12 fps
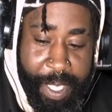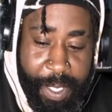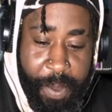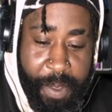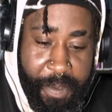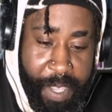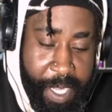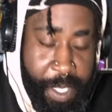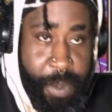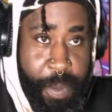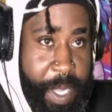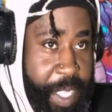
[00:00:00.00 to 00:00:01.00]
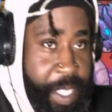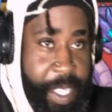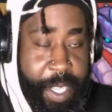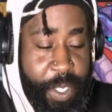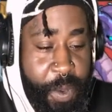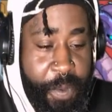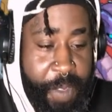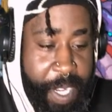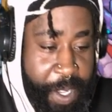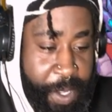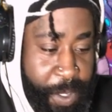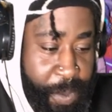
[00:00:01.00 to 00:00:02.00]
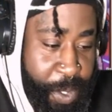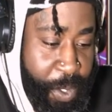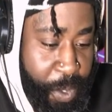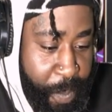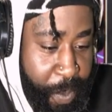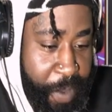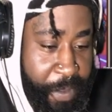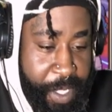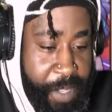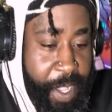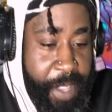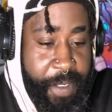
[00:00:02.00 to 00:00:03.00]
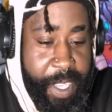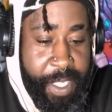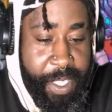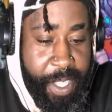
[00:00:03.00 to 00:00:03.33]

So the vehicles will be in its own video because we'll show the previews of all the vehicles.